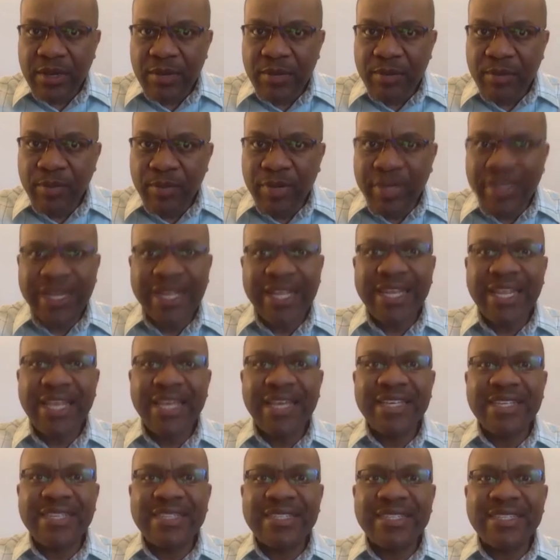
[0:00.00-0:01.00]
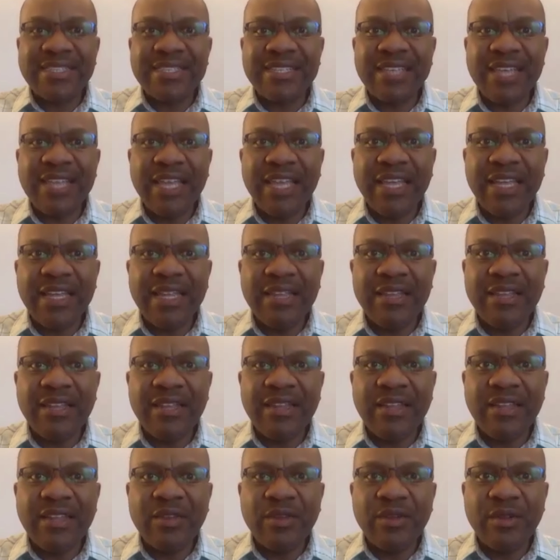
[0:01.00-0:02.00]
but it is in
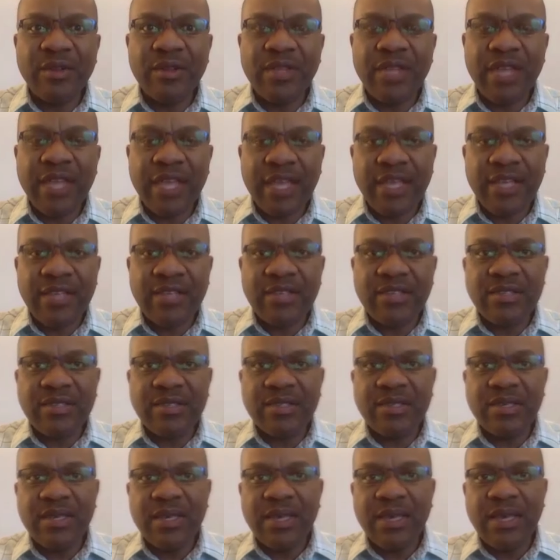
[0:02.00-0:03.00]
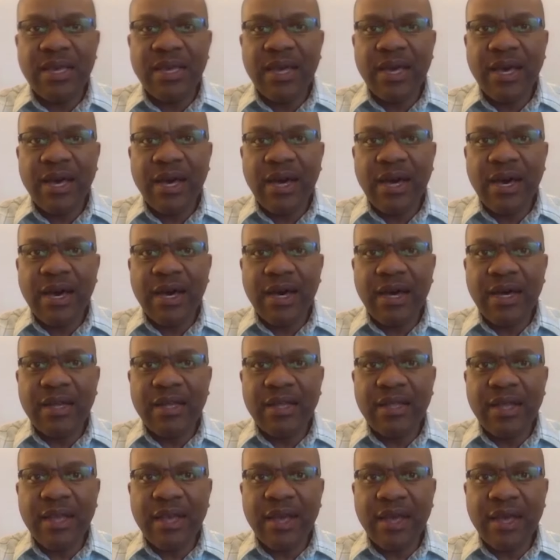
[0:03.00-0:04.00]
today's uh,
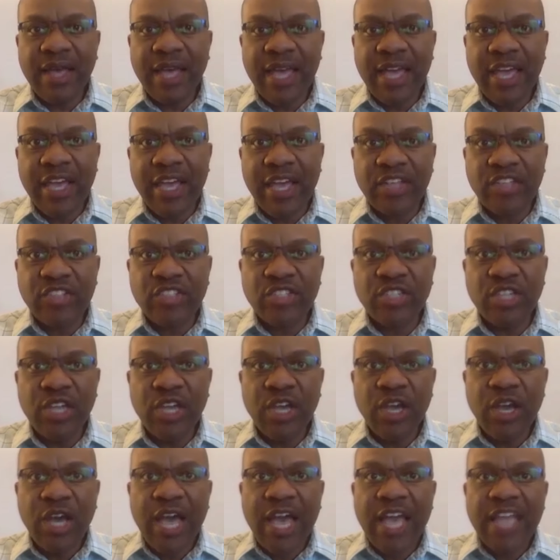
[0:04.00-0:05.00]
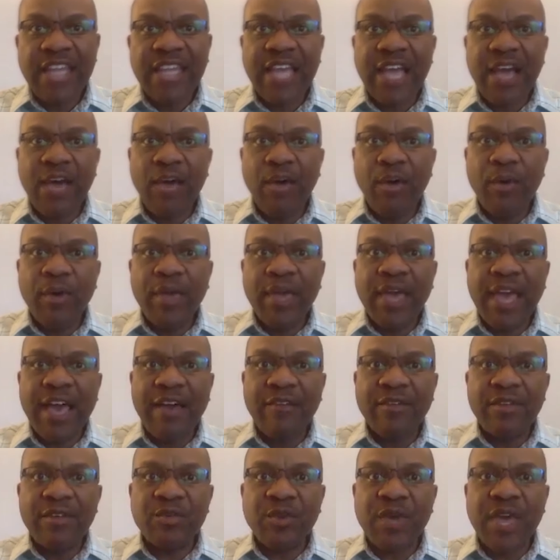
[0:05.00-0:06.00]
uh, age. And now what we
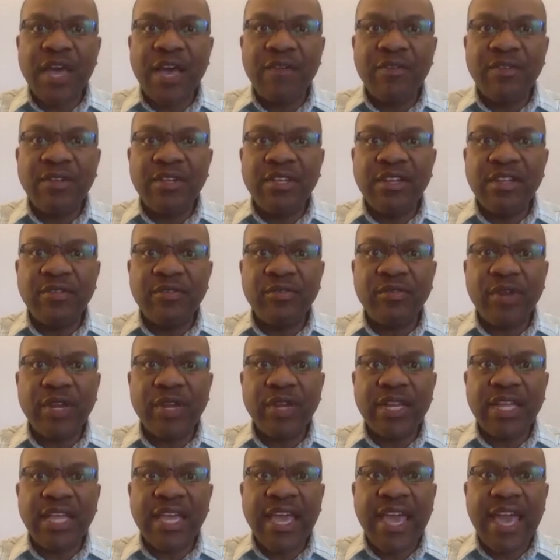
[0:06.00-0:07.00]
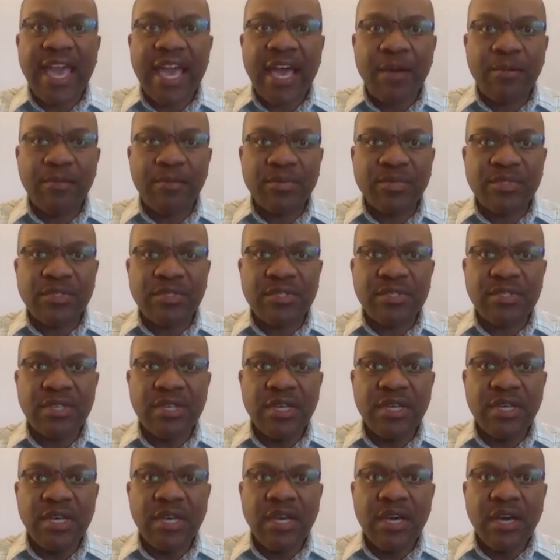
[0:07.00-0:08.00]
have is we have different camps
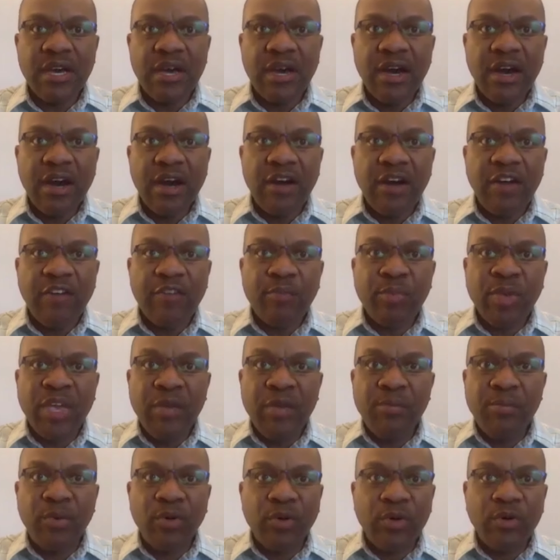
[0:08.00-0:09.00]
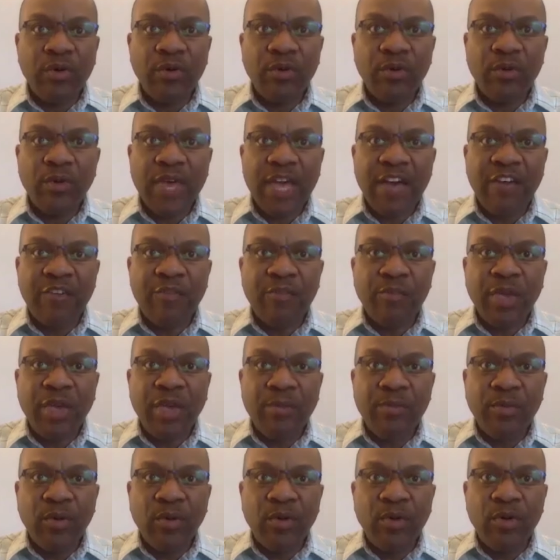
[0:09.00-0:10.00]
of people. We have
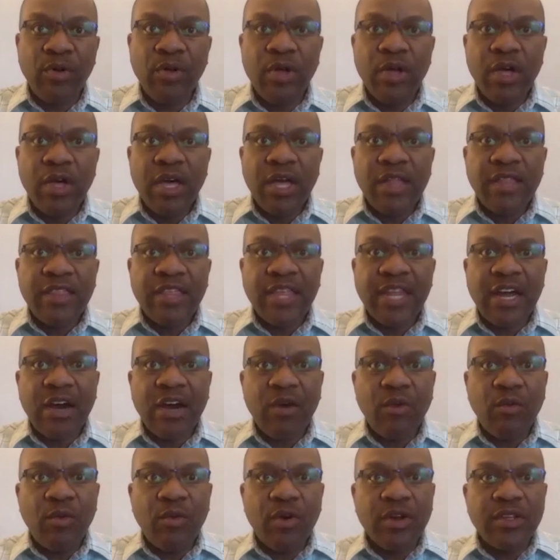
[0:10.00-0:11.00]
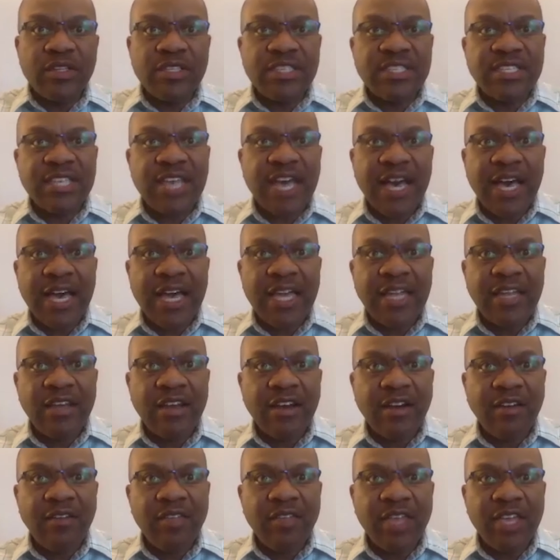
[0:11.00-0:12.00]
people that are on one side
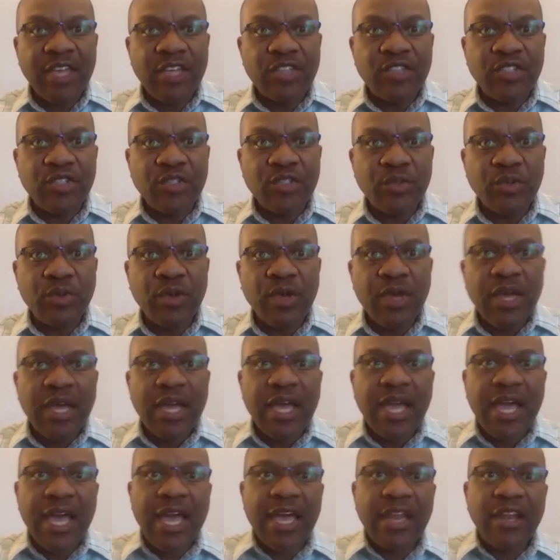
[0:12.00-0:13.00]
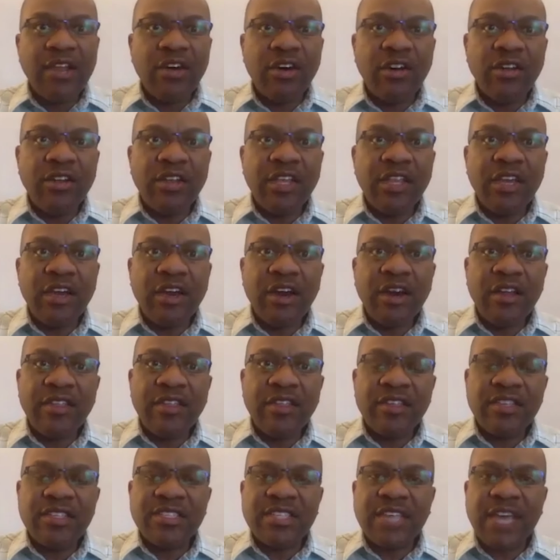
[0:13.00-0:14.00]
of the issue and on the
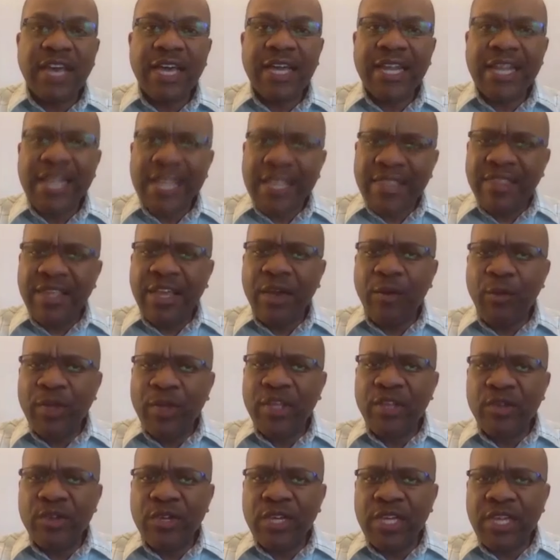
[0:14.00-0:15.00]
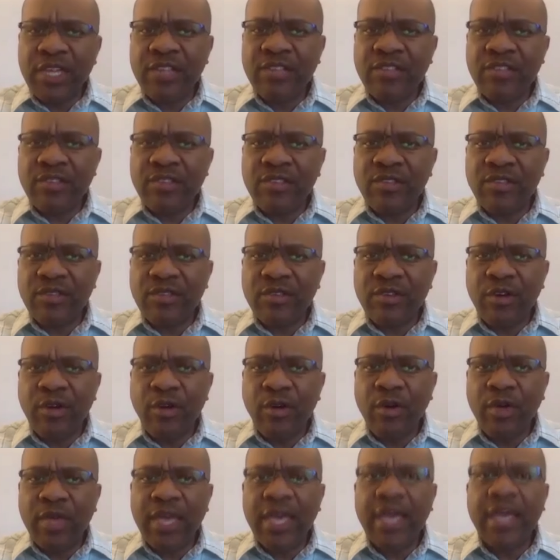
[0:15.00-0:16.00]
other side. And I think we it's
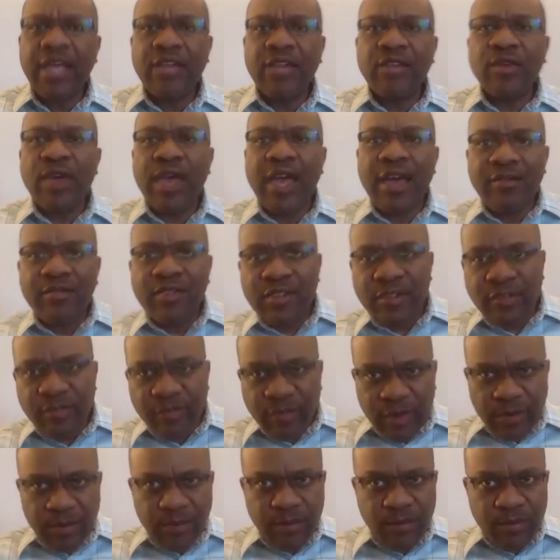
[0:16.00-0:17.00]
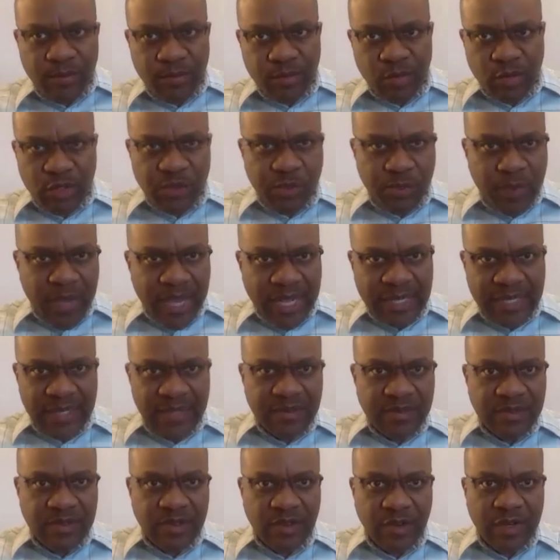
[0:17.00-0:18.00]
okay to have different
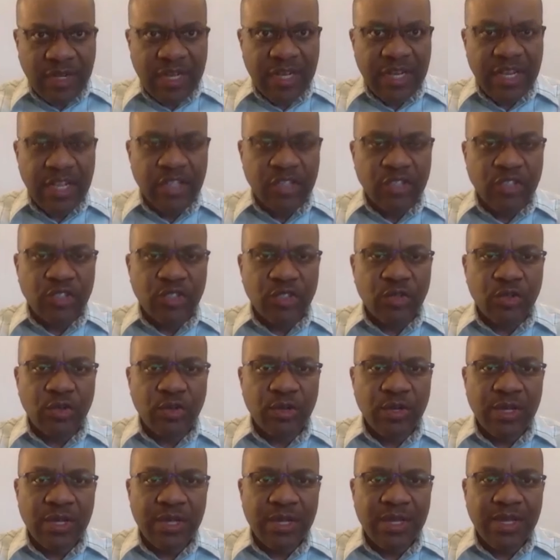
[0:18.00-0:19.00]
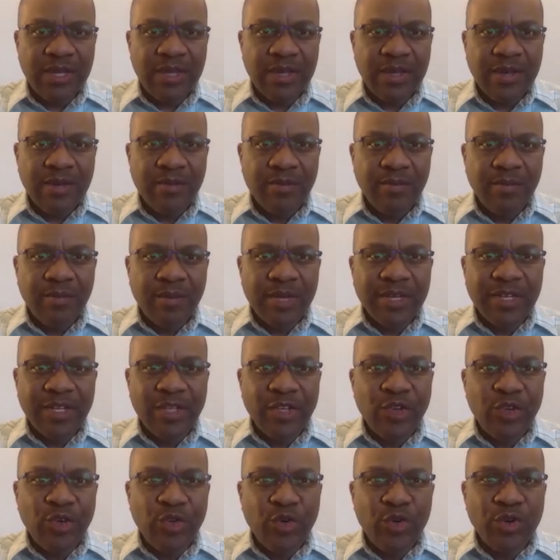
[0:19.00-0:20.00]
perspectives on an issue but
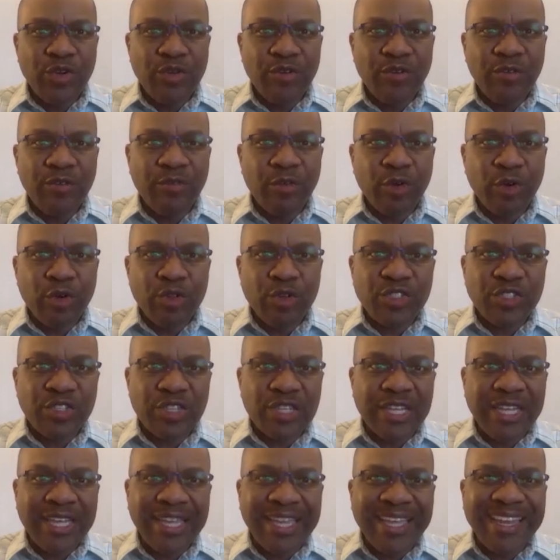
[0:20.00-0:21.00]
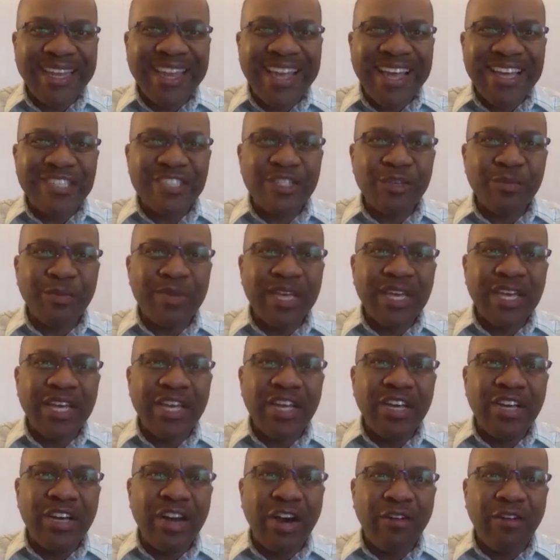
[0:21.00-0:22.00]
universally it has to be
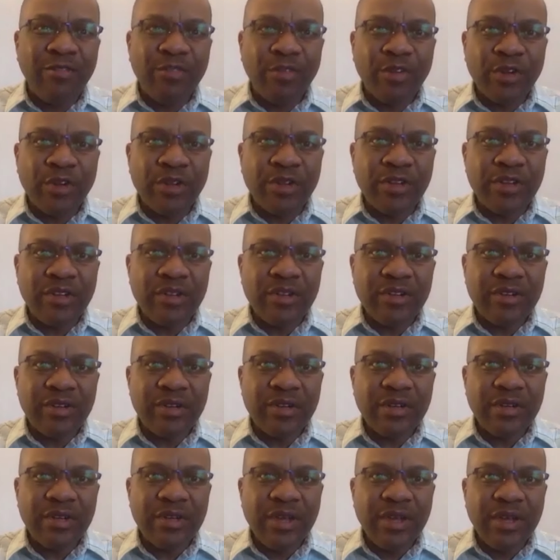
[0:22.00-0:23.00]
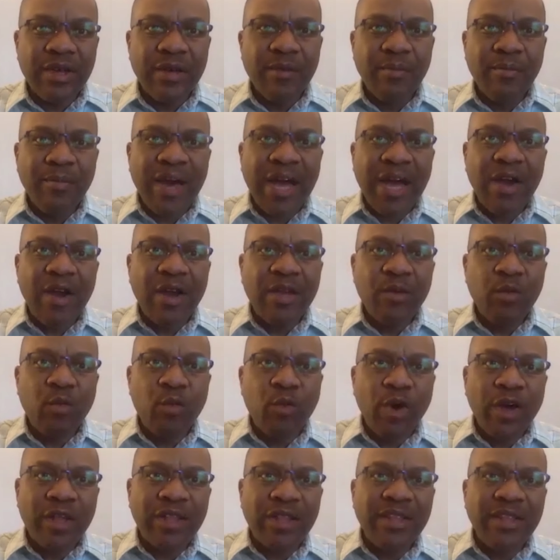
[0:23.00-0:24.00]
governed by
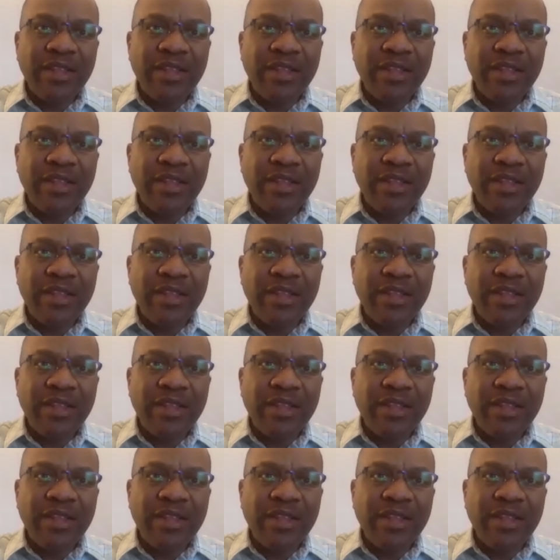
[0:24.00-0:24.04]
what